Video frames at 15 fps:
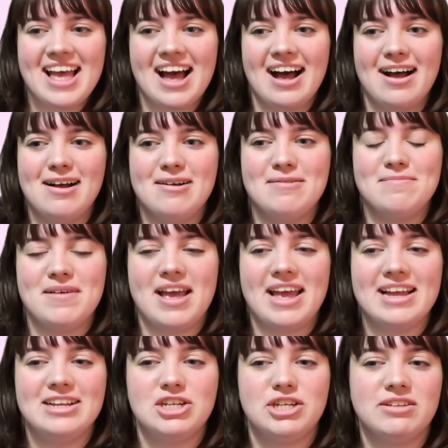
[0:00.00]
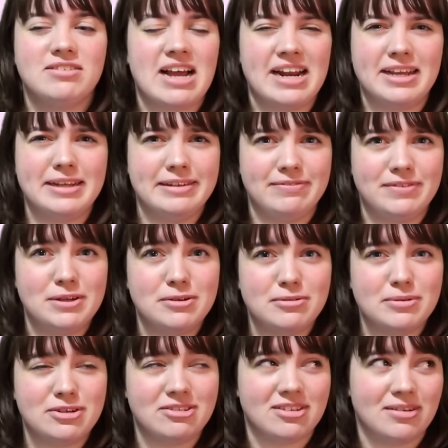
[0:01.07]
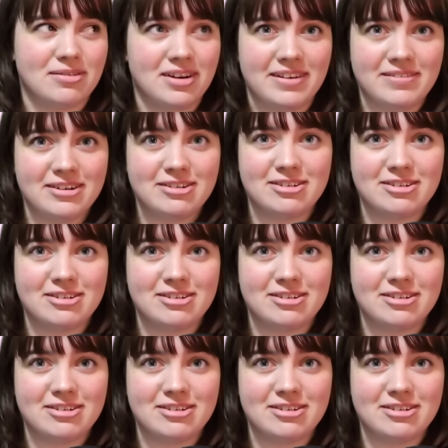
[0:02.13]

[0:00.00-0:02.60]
And she's kind of confused, but she's like, whatever.